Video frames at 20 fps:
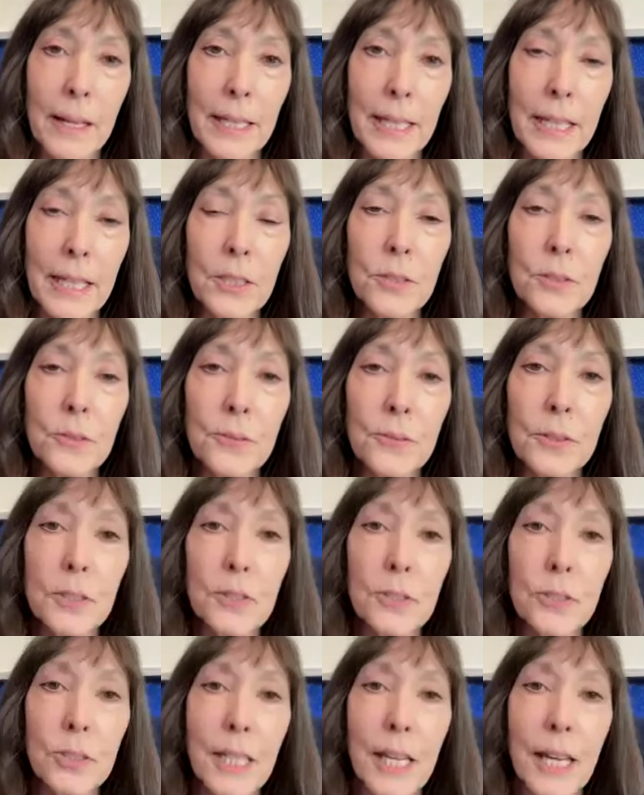Can you
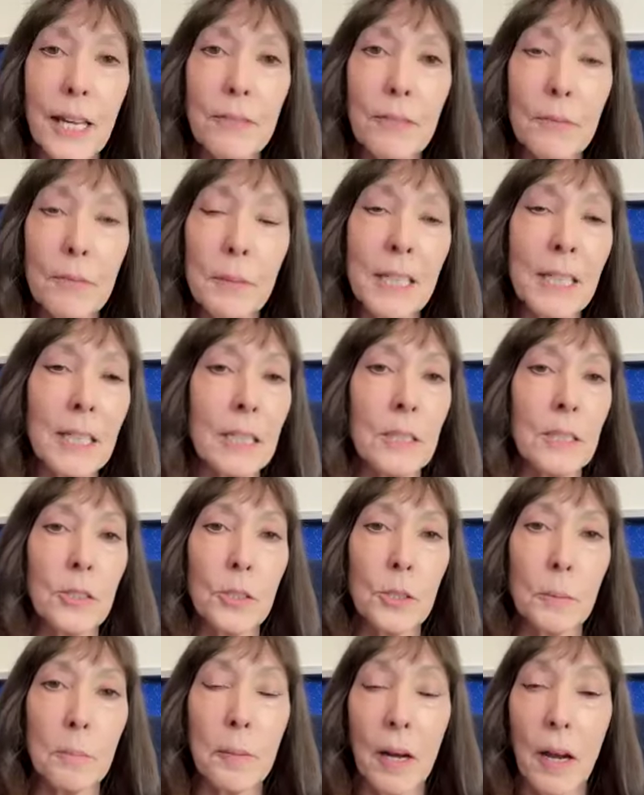feel safe being in
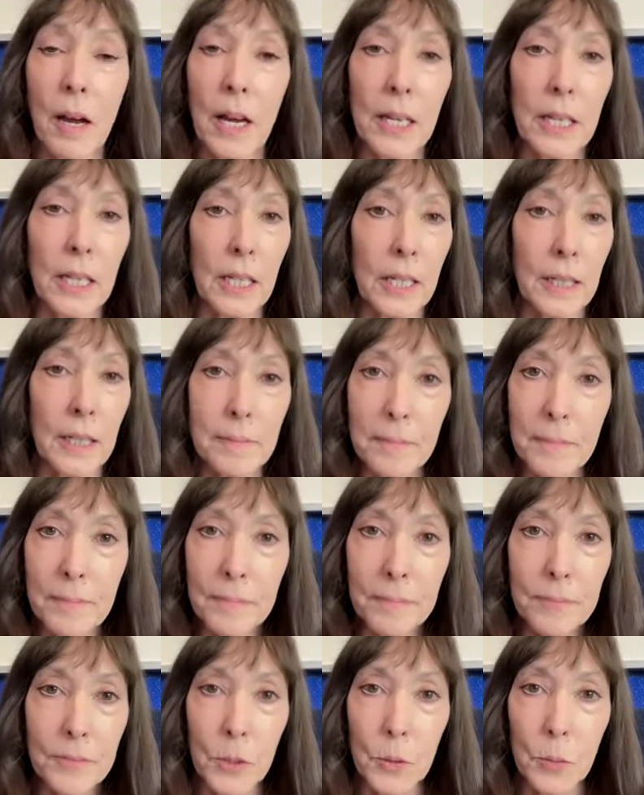your body,
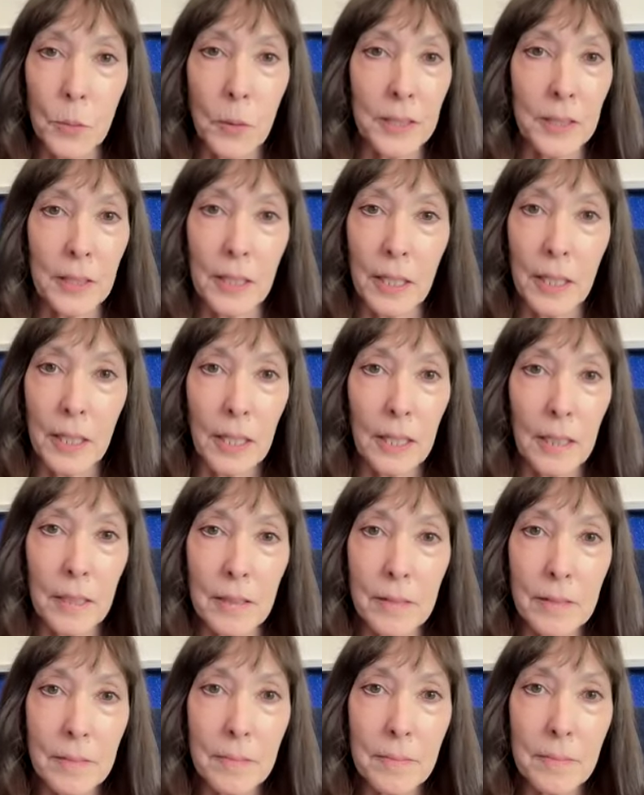for one thing?
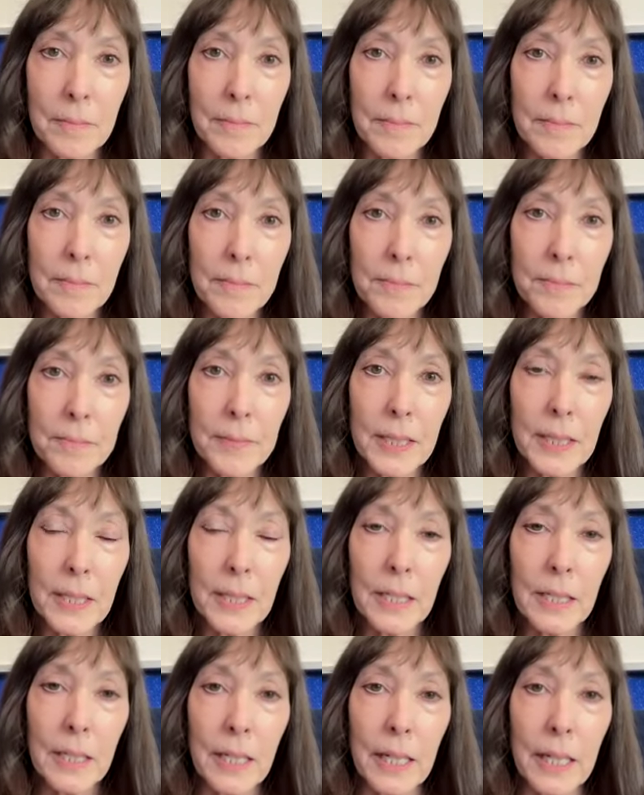
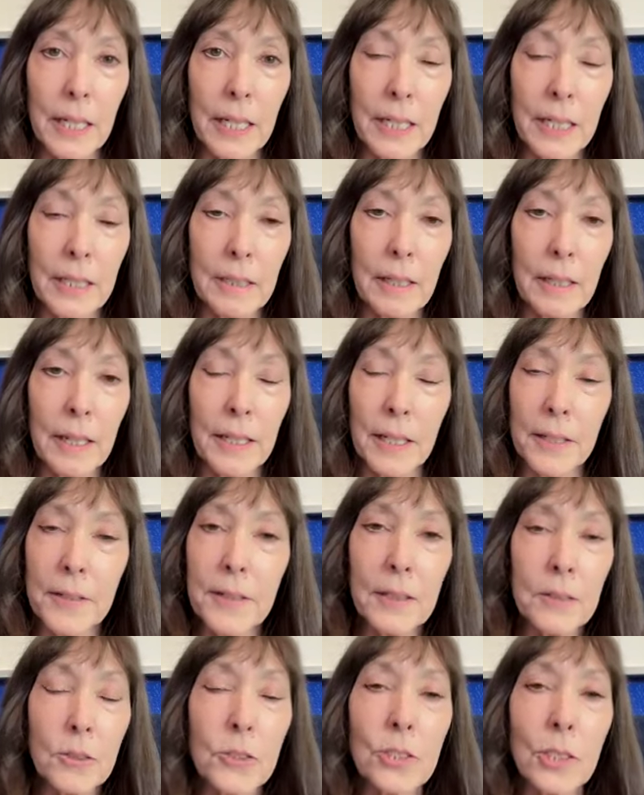And I
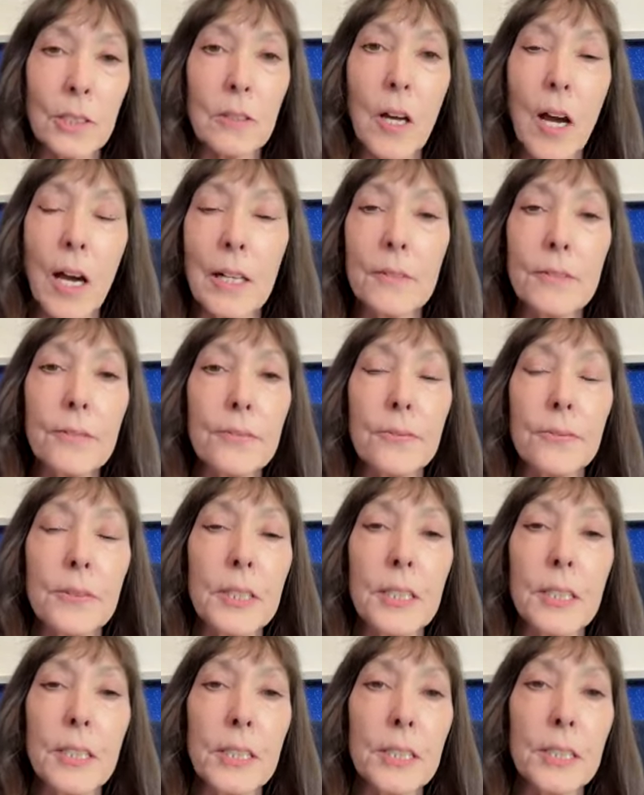think there's a lot of
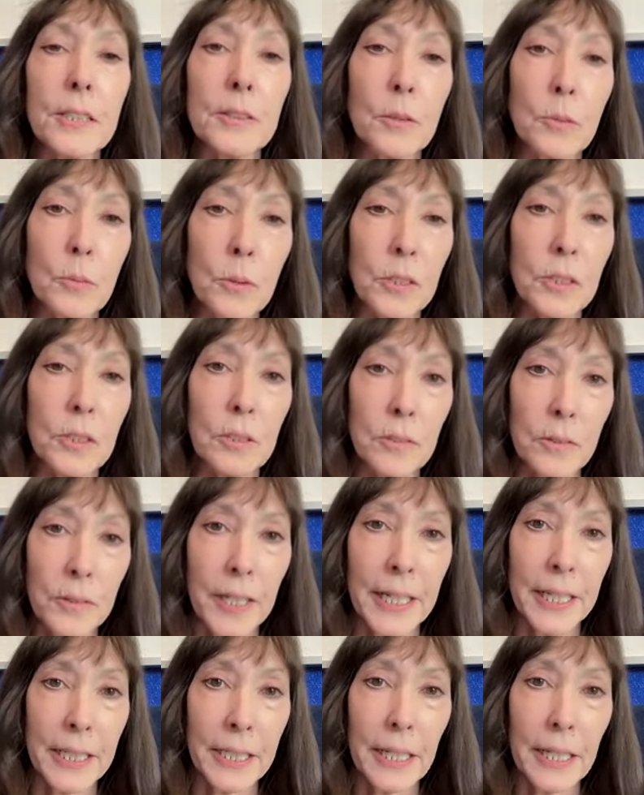fear in the world
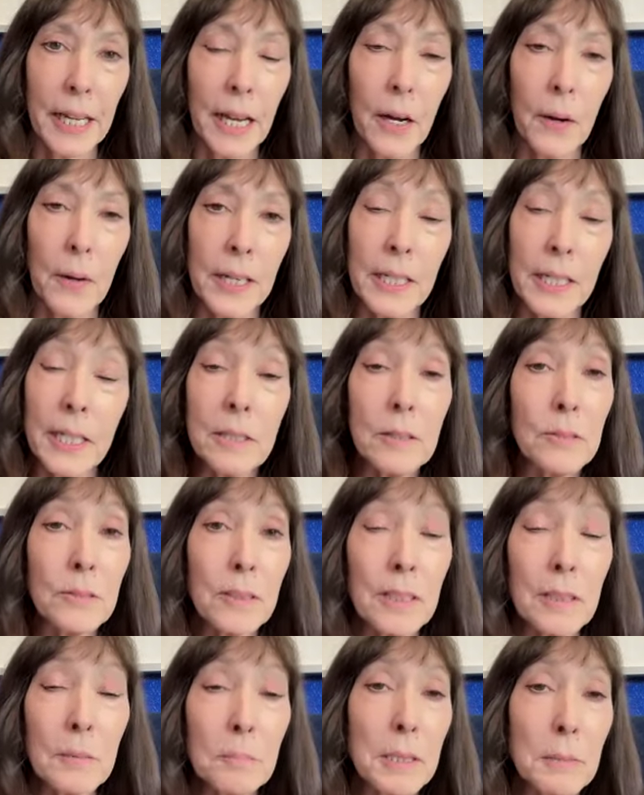right now, and I
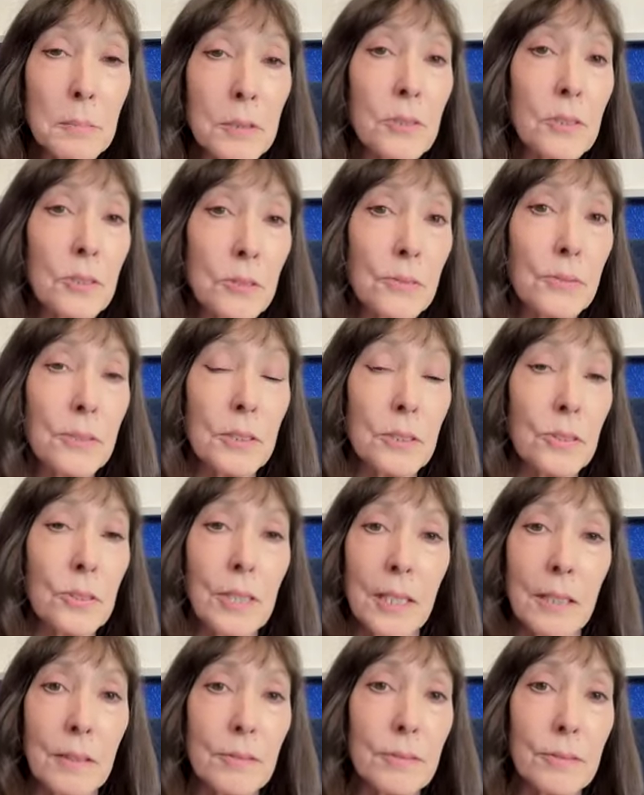don't think people do feel
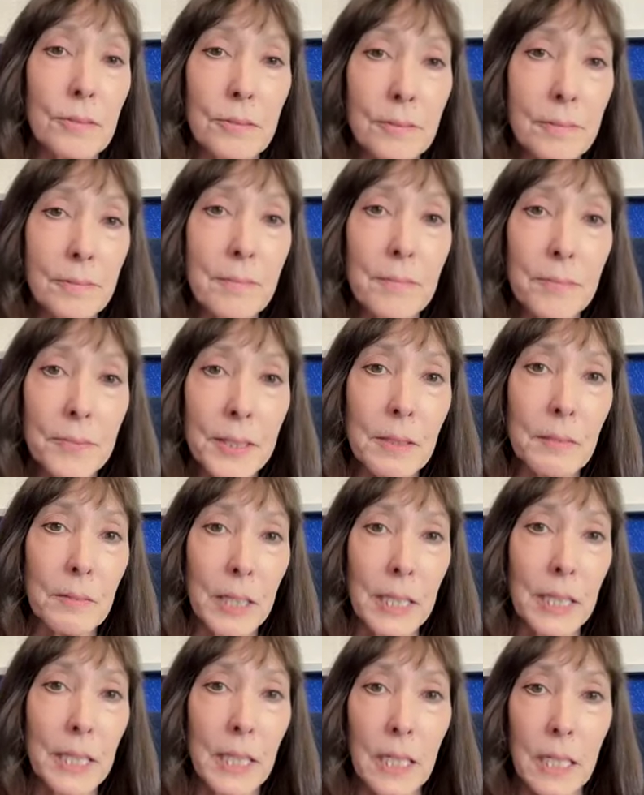safe
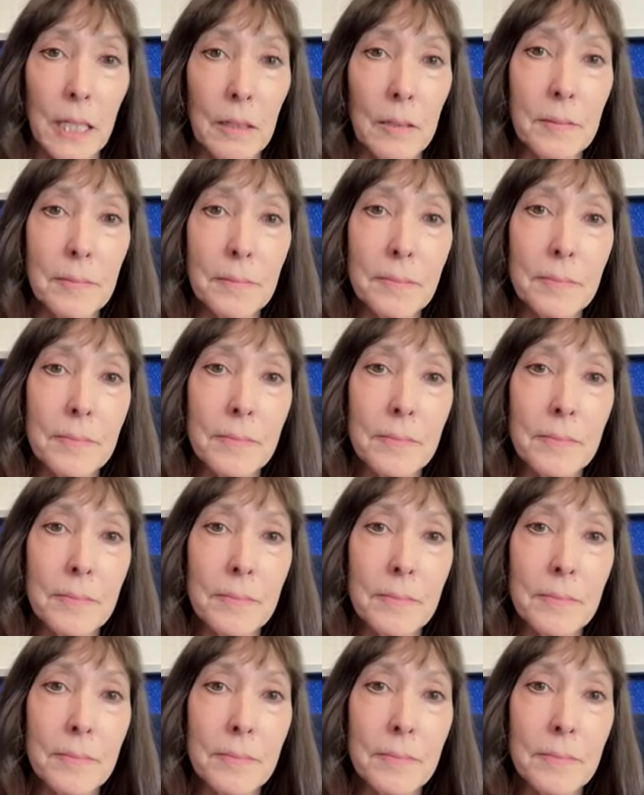right now.